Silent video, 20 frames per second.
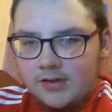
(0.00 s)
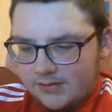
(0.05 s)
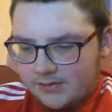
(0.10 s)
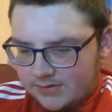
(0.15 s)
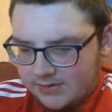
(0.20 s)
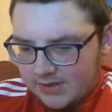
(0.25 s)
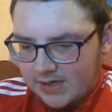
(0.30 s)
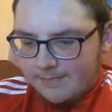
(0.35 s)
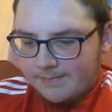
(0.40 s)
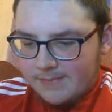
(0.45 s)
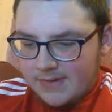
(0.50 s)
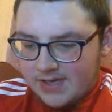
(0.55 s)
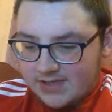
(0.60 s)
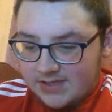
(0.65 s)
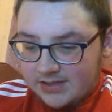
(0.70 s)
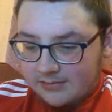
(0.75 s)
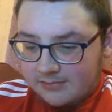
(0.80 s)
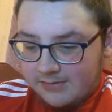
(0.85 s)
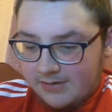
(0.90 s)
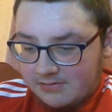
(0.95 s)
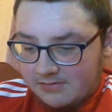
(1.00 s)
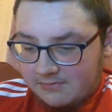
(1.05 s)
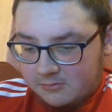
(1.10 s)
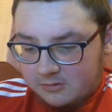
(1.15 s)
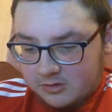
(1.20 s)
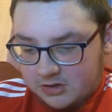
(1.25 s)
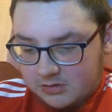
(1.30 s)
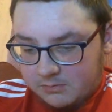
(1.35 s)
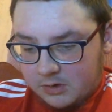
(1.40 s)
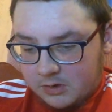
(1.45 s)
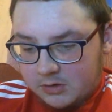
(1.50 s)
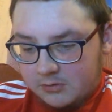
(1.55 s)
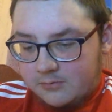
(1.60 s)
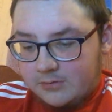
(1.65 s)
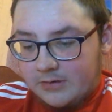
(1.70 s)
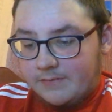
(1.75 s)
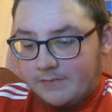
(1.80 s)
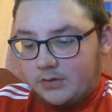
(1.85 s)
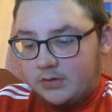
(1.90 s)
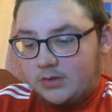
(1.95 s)
Yeah, Mason Greenwood's the one who
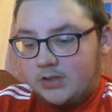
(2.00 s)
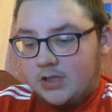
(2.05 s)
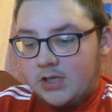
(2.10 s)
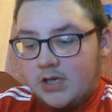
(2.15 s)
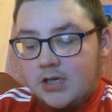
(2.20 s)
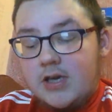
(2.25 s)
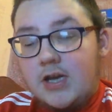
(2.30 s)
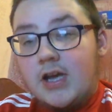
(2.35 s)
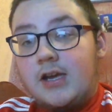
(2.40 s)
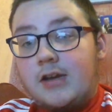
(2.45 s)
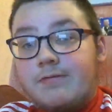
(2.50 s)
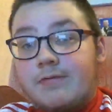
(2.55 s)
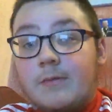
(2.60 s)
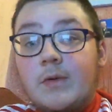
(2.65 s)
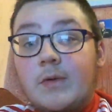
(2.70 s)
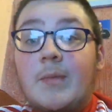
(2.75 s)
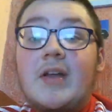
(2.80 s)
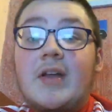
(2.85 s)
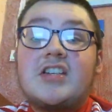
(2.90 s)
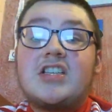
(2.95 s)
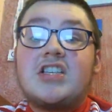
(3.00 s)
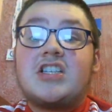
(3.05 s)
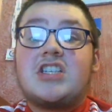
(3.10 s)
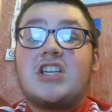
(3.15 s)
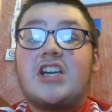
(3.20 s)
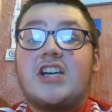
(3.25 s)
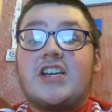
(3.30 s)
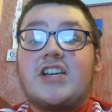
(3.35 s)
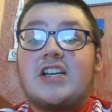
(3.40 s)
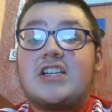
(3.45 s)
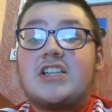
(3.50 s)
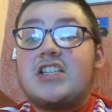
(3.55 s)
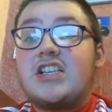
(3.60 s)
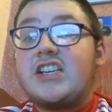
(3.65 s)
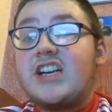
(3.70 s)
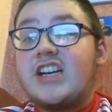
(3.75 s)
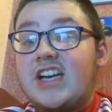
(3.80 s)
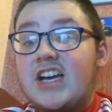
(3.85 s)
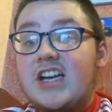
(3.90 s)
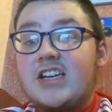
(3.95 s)
travelled from the Manchester
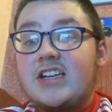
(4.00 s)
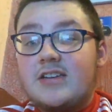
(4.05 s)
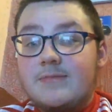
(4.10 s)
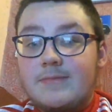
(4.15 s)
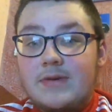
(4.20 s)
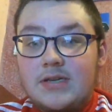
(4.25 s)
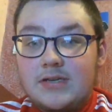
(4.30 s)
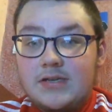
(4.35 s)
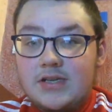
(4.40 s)
United Man